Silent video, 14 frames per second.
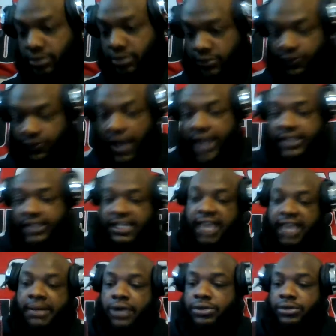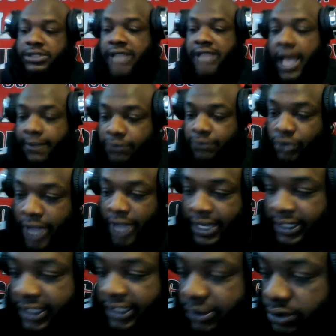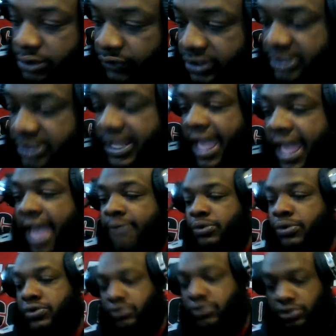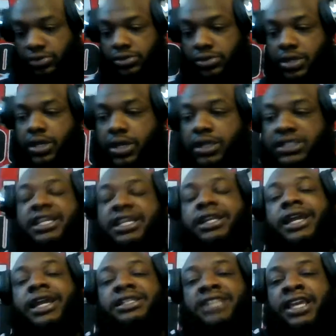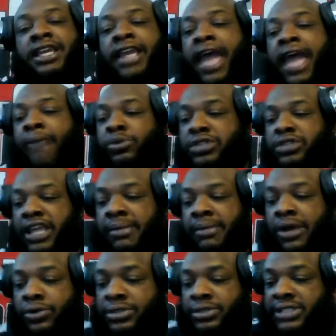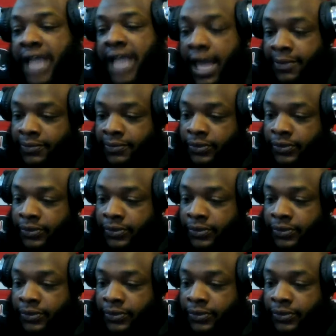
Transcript: Fires came out on top. You got the Eagles versus the Admirals. 6-19. Admirals came out on top.